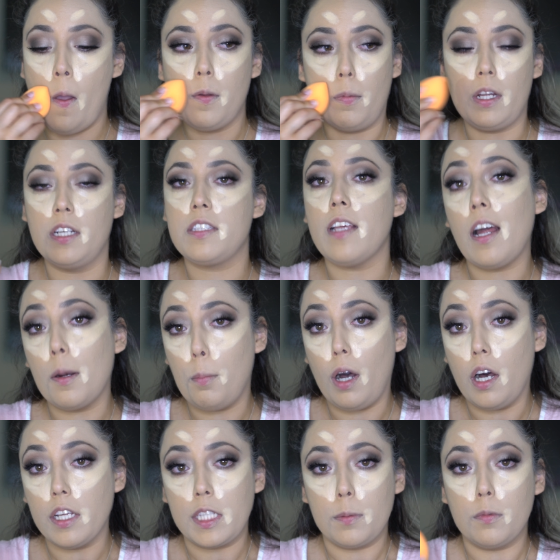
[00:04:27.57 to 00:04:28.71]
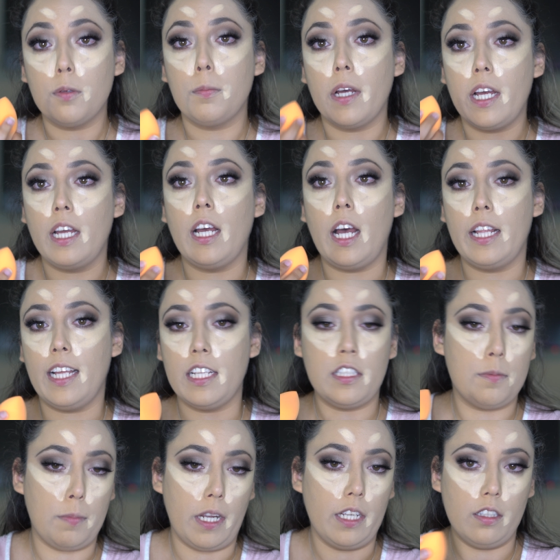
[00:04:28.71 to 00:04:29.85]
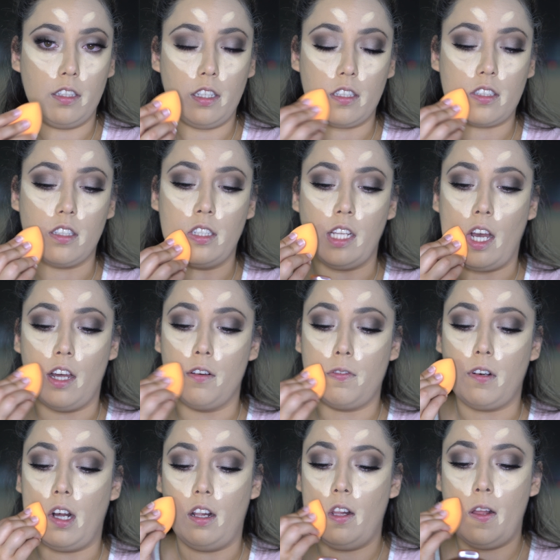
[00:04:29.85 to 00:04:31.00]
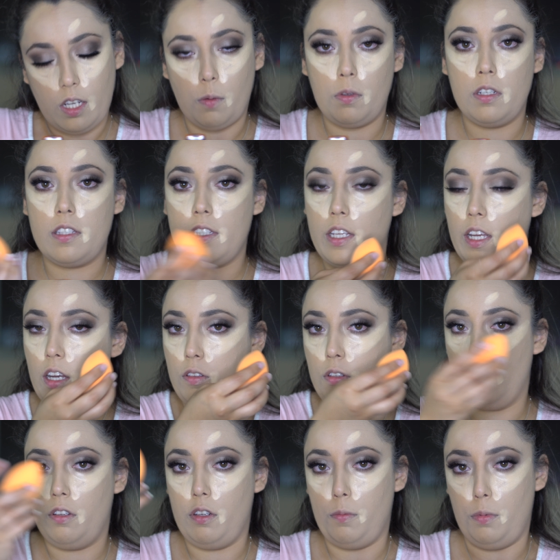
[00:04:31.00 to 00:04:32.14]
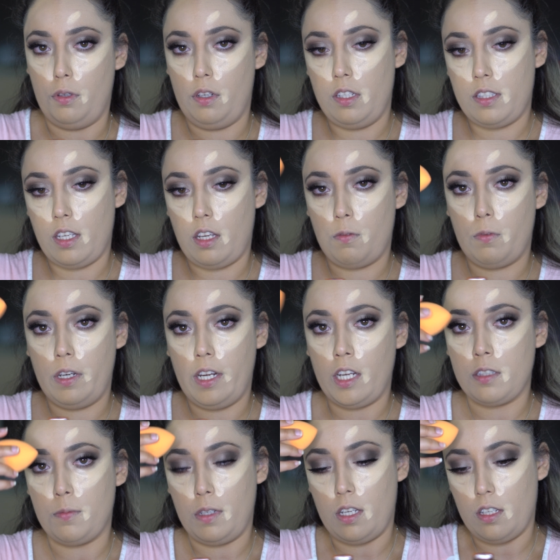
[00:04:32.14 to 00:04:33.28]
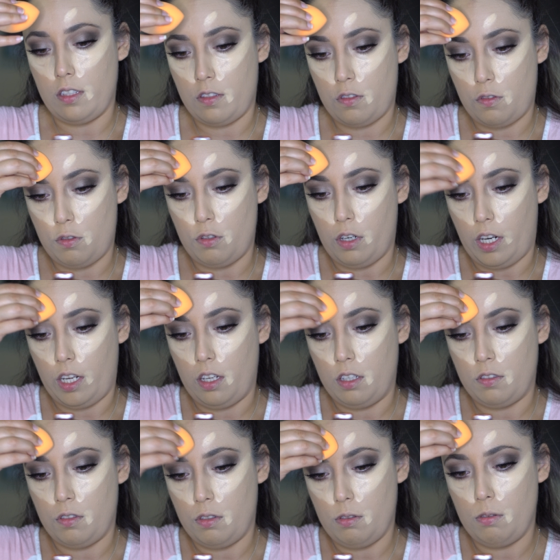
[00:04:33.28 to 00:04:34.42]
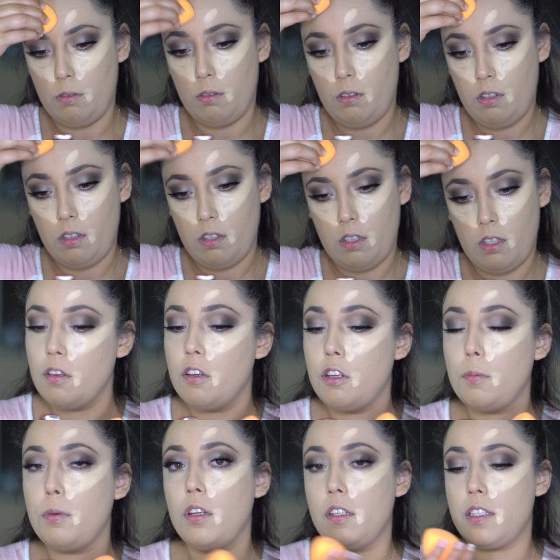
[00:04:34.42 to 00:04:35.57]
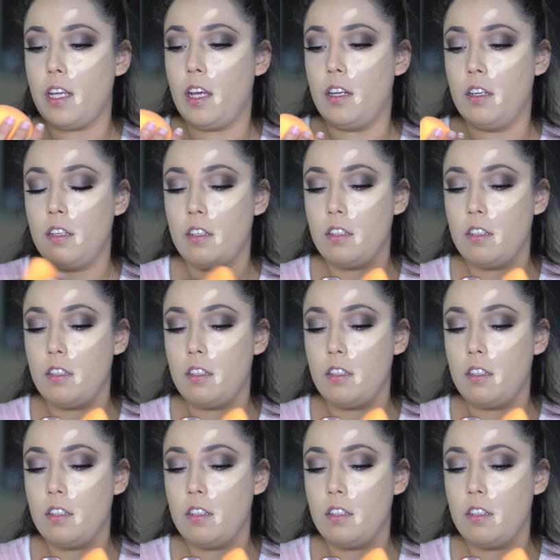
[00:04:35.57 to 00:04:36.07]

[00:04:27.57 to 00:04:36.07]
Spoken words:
but it's not impossible. But that's the downfall. I'm gonna see how the Huda Beauty side reacts because it's dry too. Huda Beauty side.